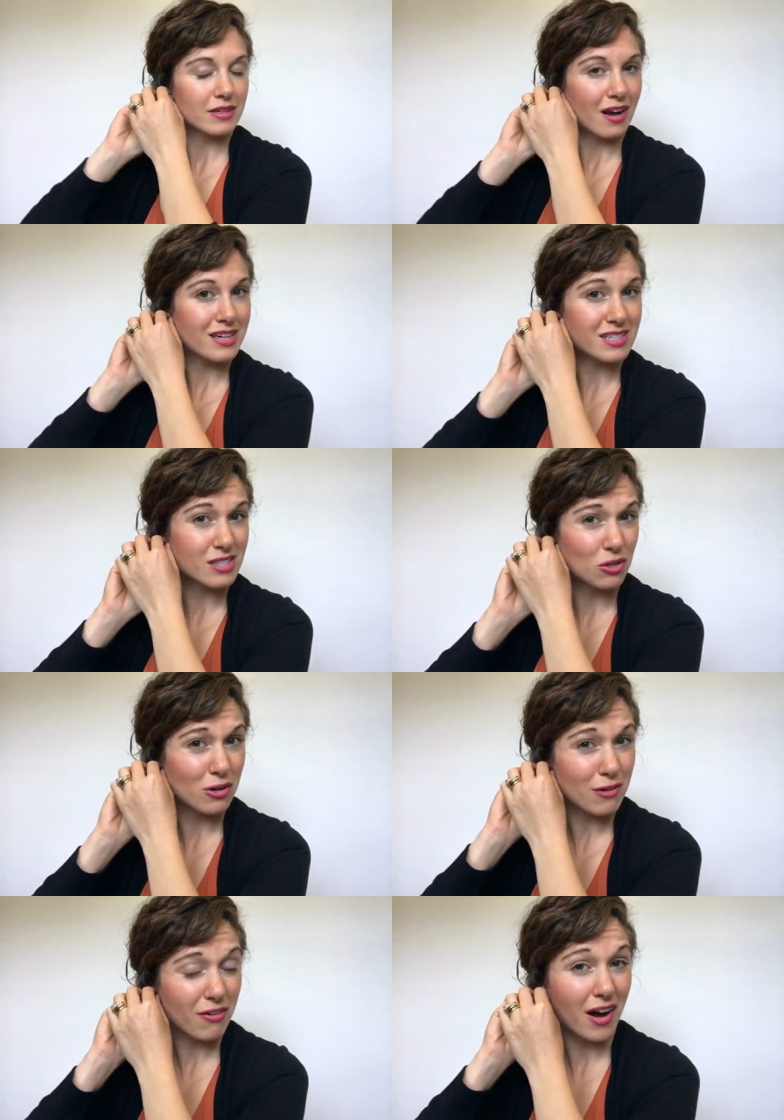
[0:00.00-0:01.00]
guys, is
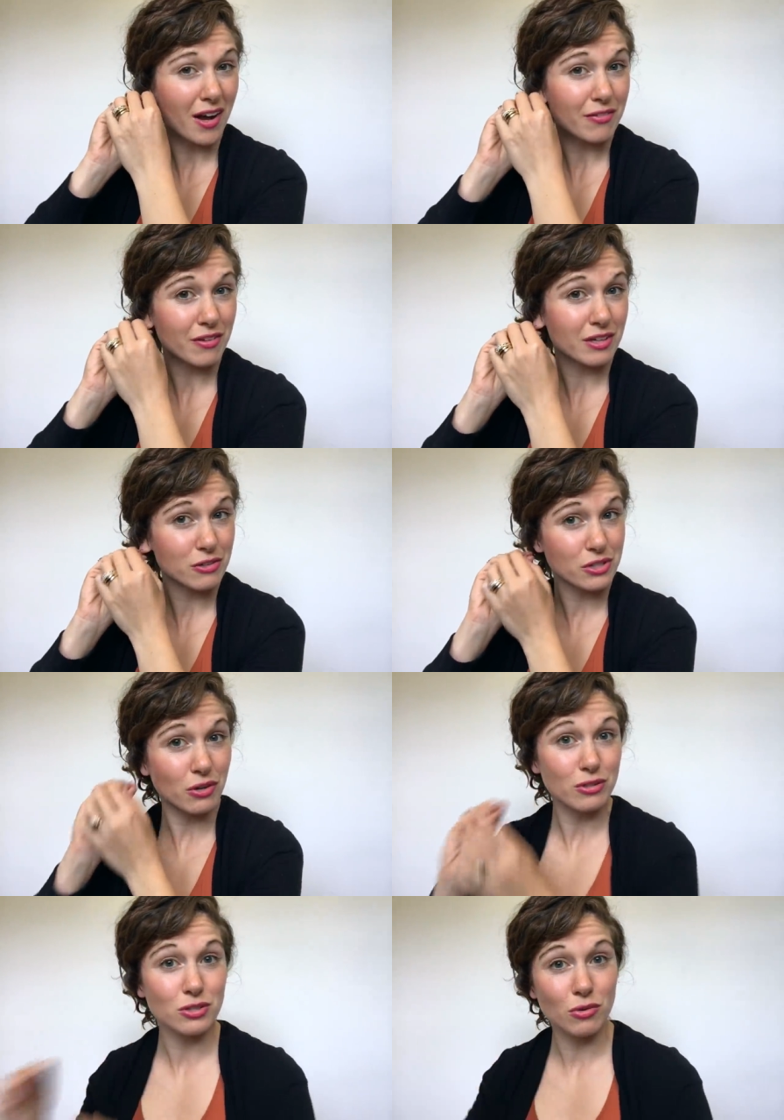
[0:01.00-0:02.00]
35 years
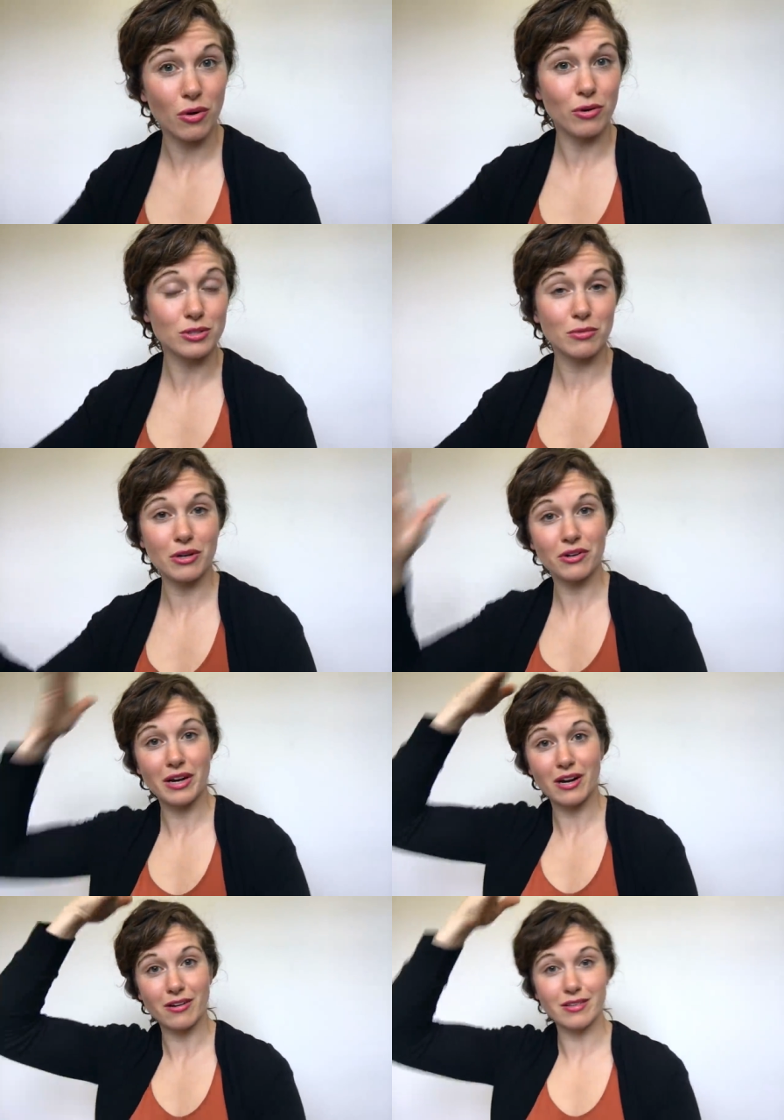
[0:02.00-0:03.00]
old too old to wear your
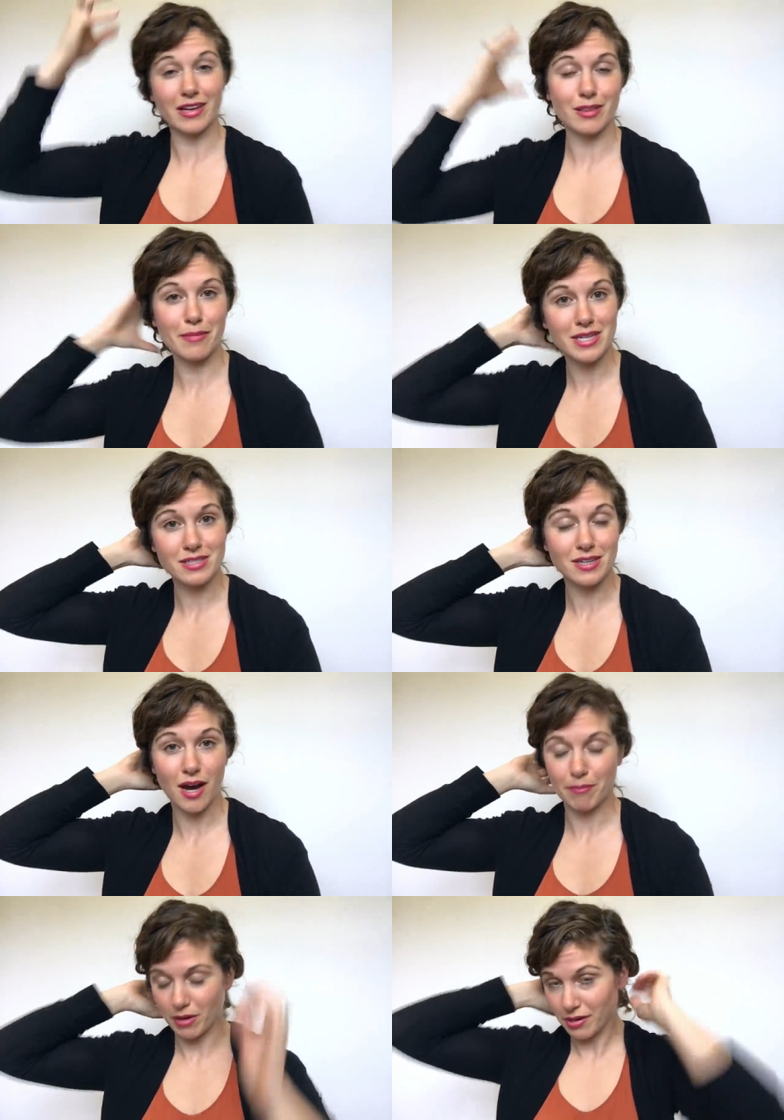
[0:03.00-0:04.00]
hair in like the messy
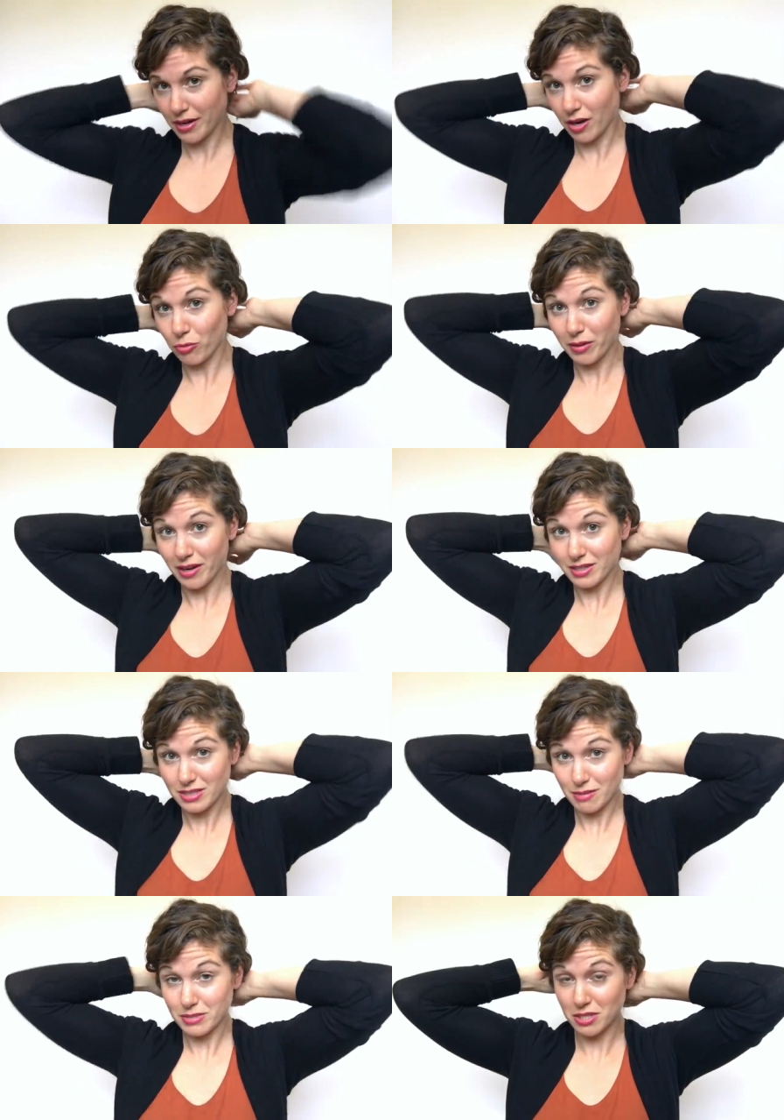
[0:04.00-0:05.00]
top bun? I hope not,
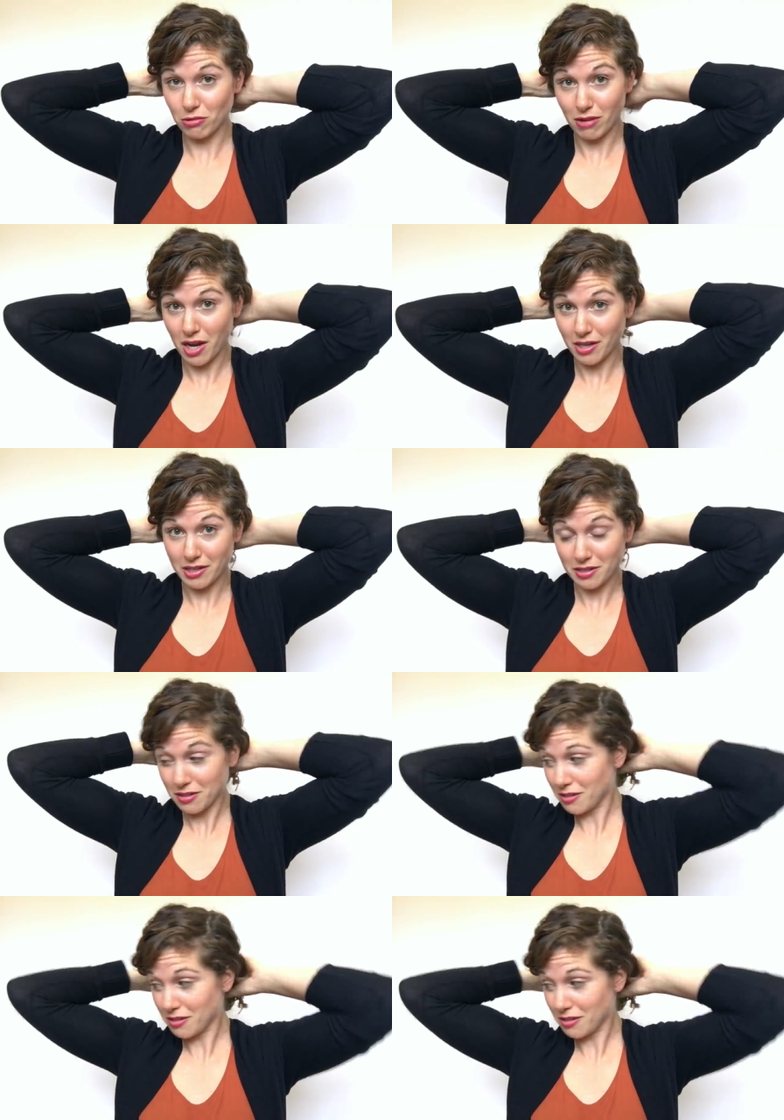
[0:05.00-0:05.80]
because I'm still rocking it.